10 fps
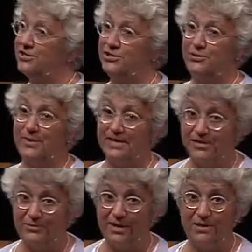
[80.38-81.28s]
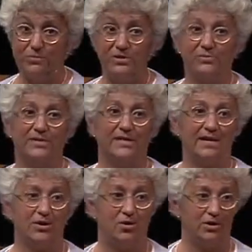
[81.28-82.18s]
to Israel, which was
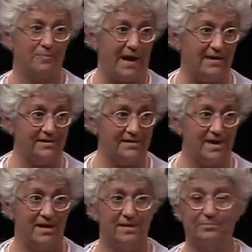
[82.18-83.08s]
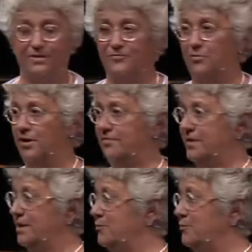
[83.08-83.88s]
then called Palestine, before everything